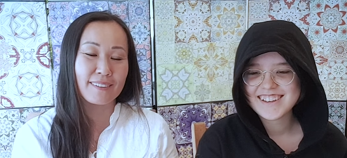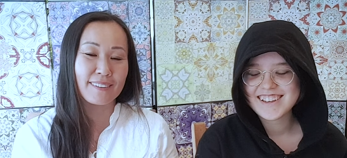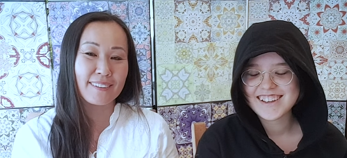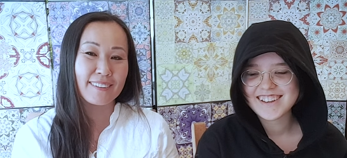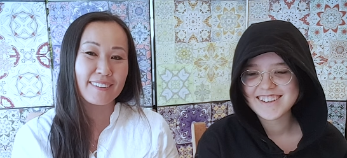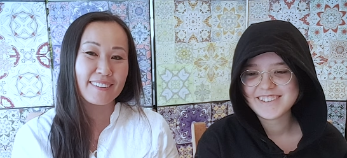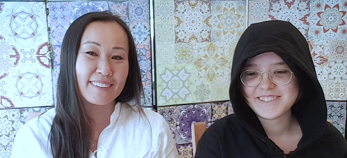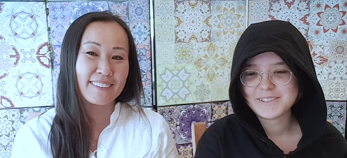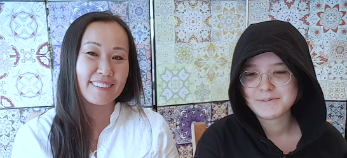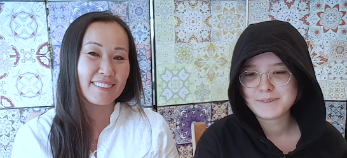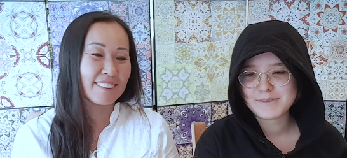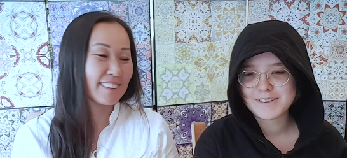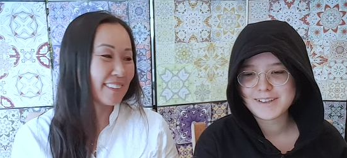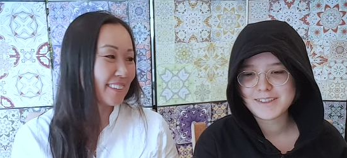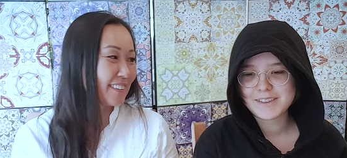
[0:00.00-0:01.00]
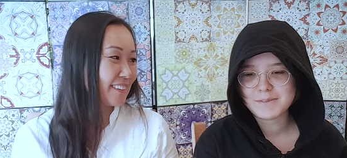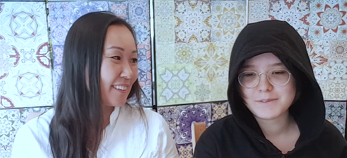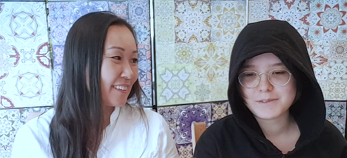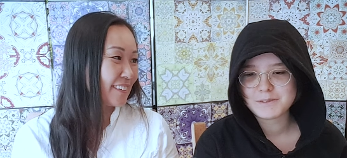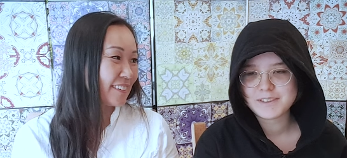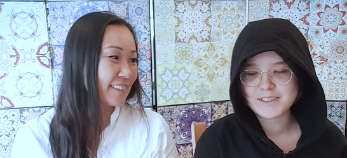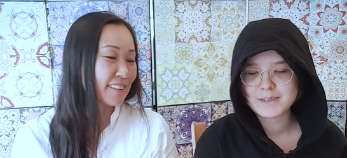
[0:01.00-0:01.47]
Speaker 1: yeah. If you prevent them from
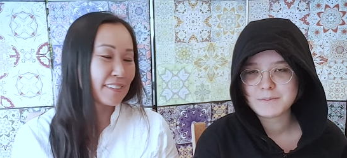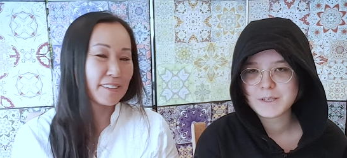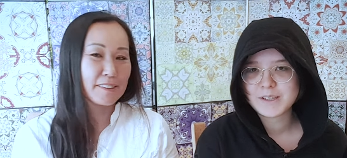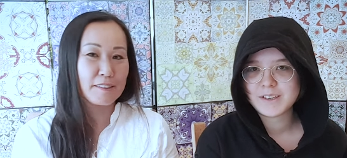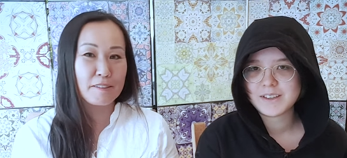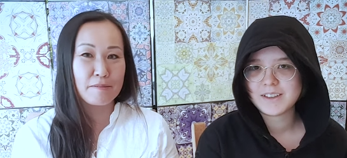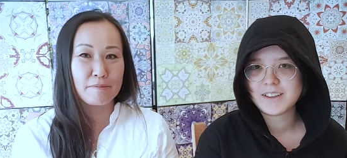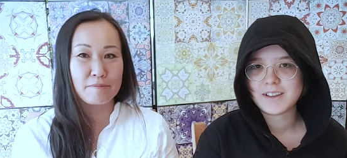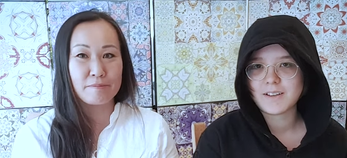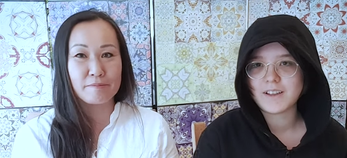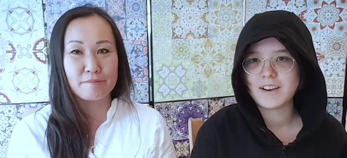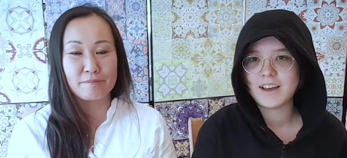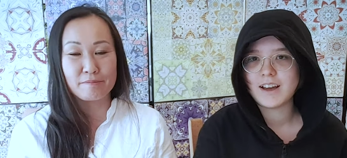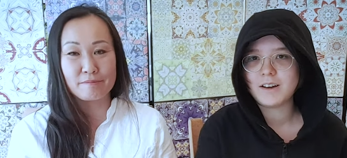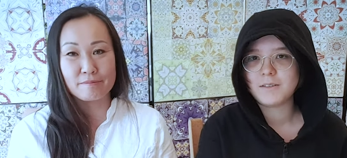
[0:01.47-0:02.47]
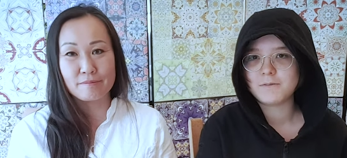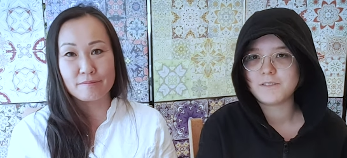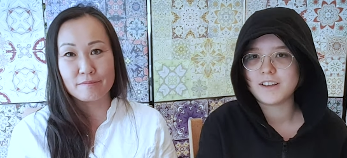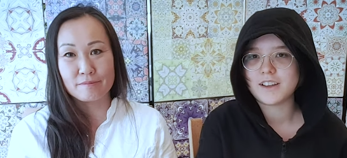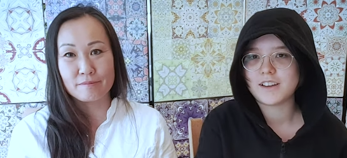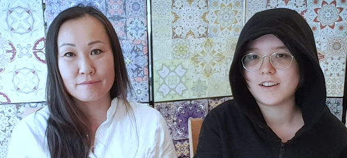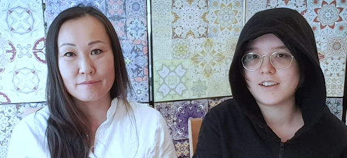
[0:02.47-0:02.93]
stimming, it can have
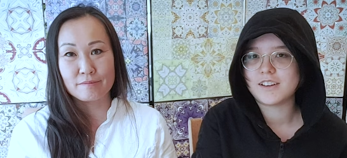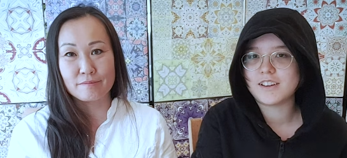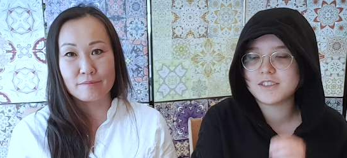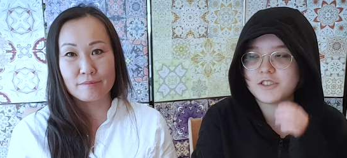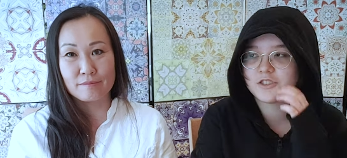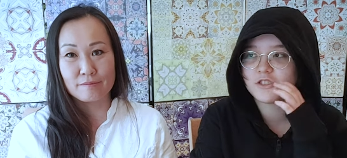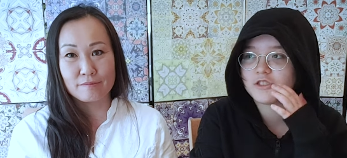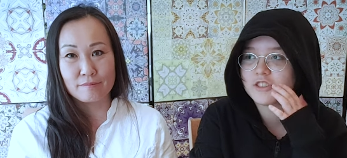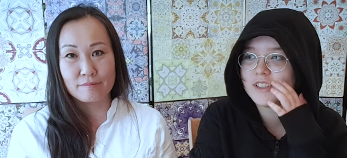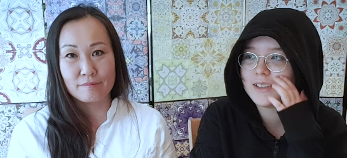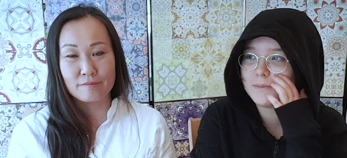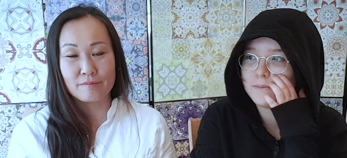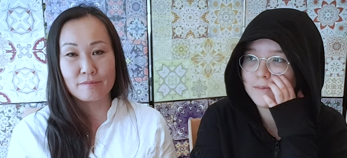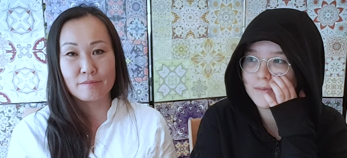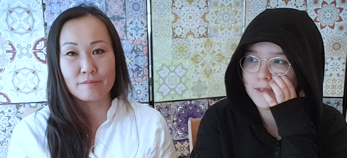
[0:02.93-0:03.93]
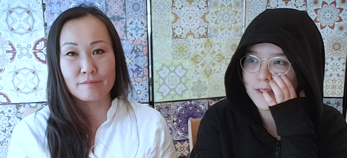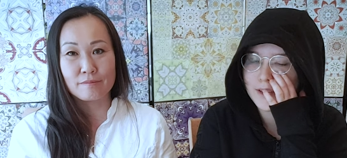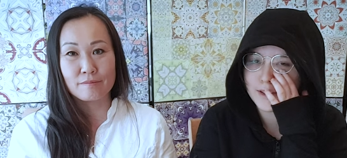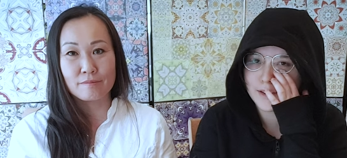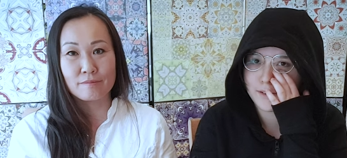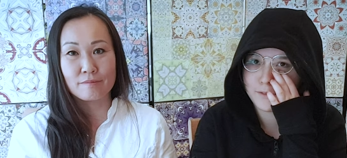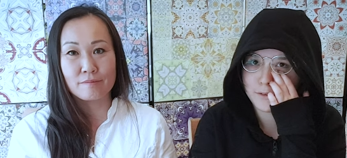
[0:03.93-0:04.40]
like an extreme
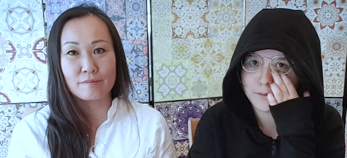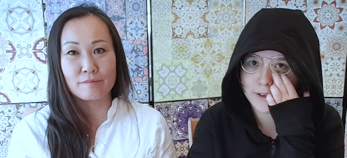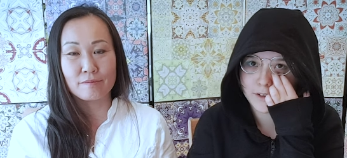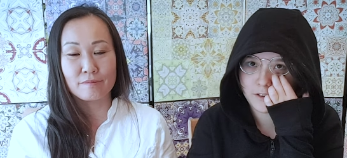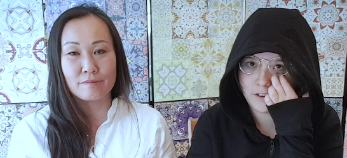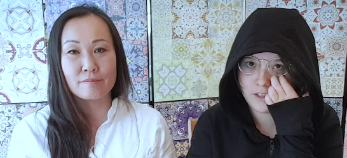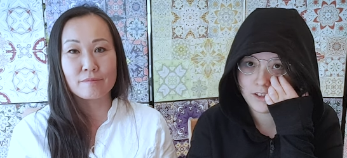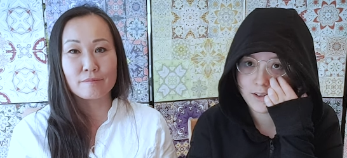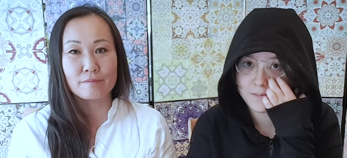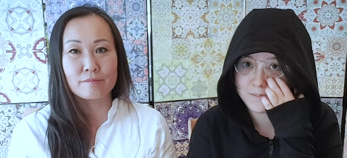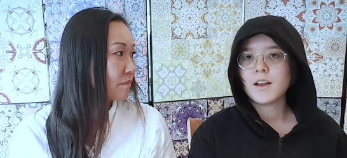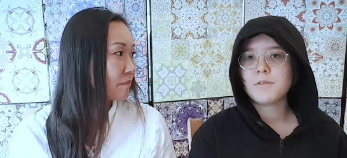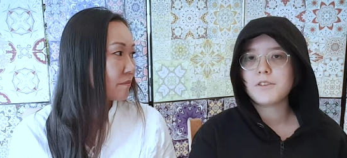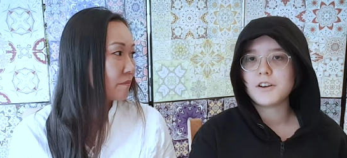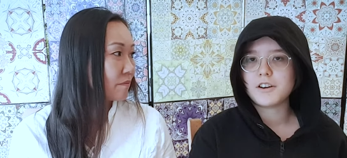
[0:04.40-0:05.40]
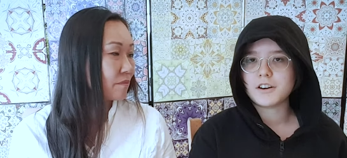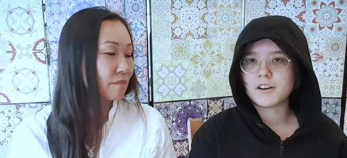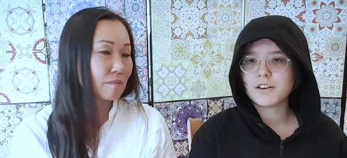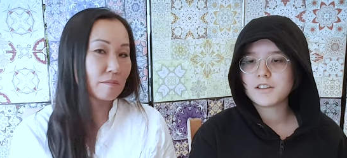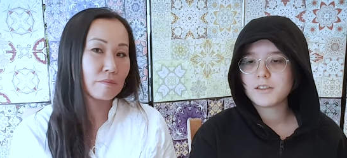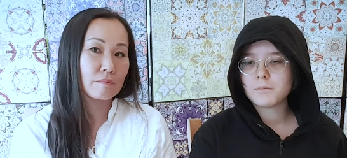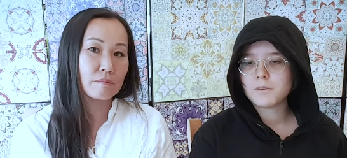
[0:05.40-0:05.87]
negative effect on them. If they're
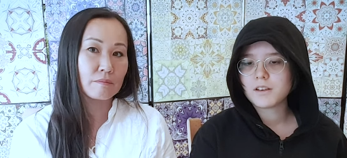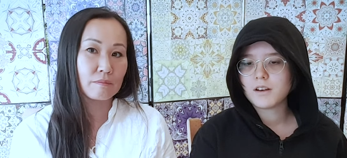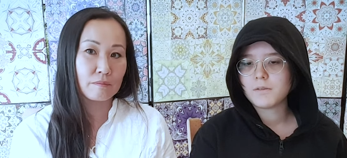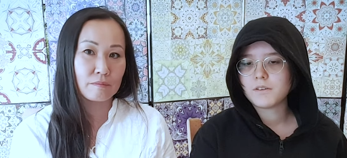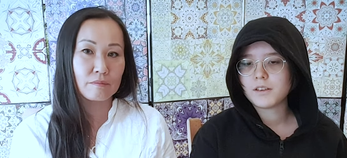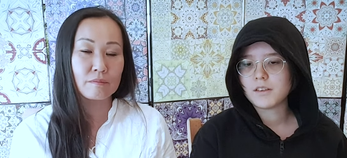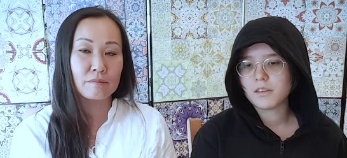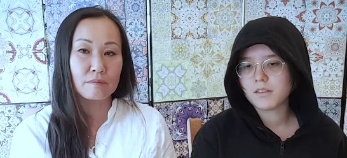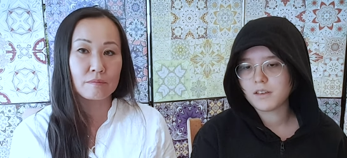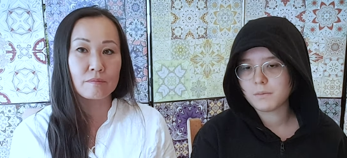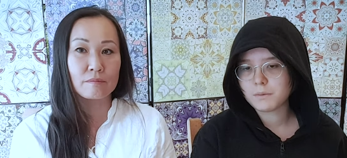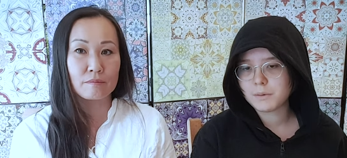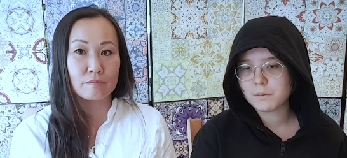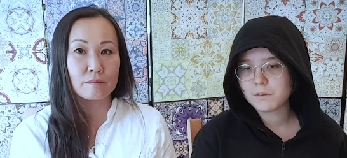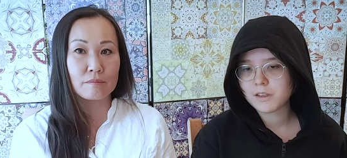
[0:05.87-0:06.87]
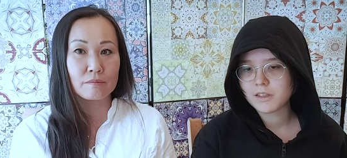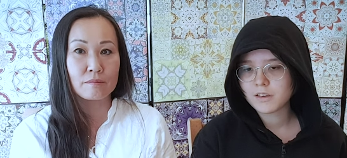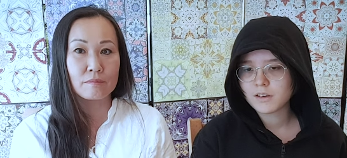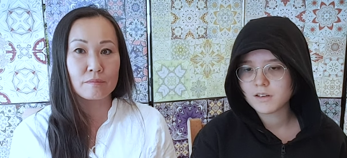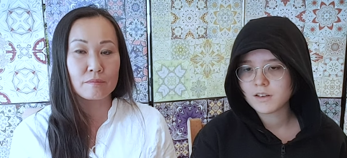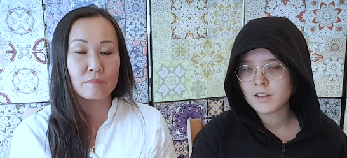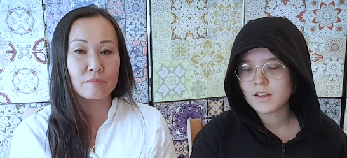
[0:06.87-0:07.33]
hurting themselves as a stimming
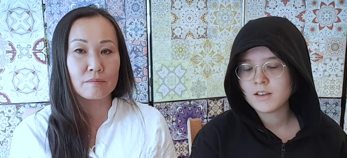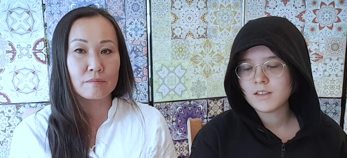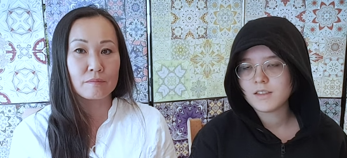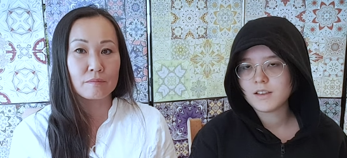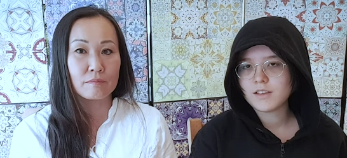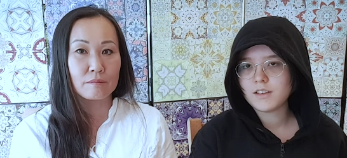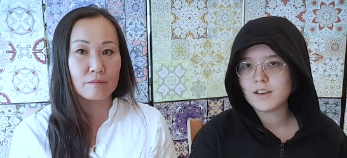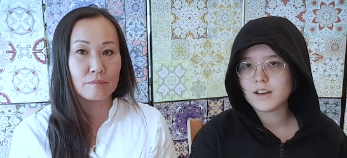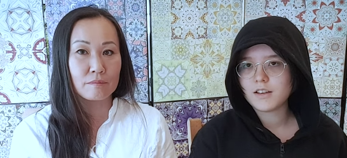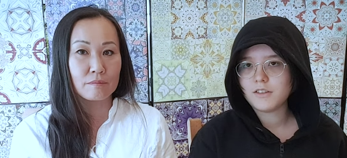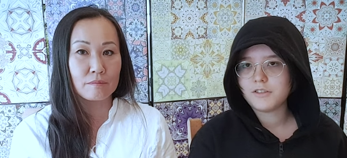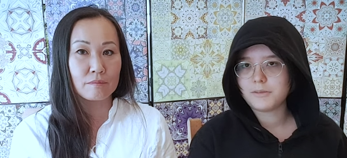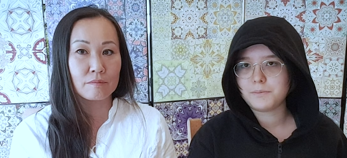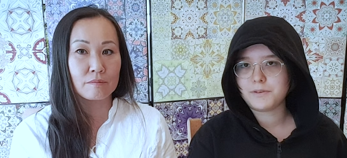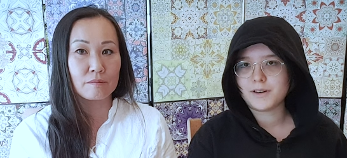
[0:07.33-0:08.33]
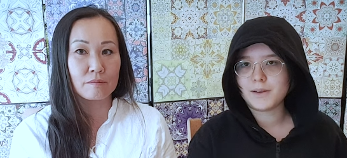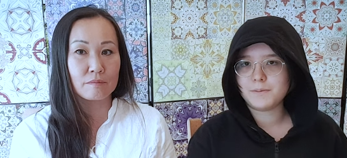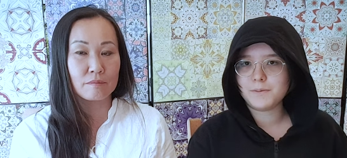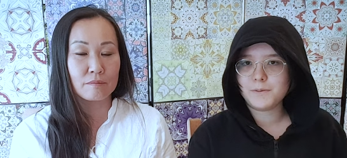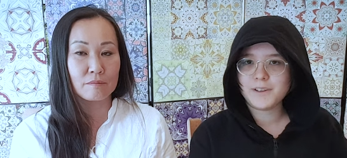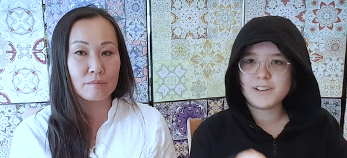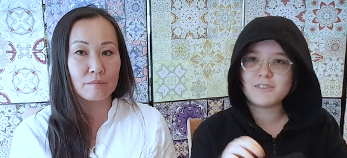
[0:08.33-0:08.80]
method, then yeah, you should probably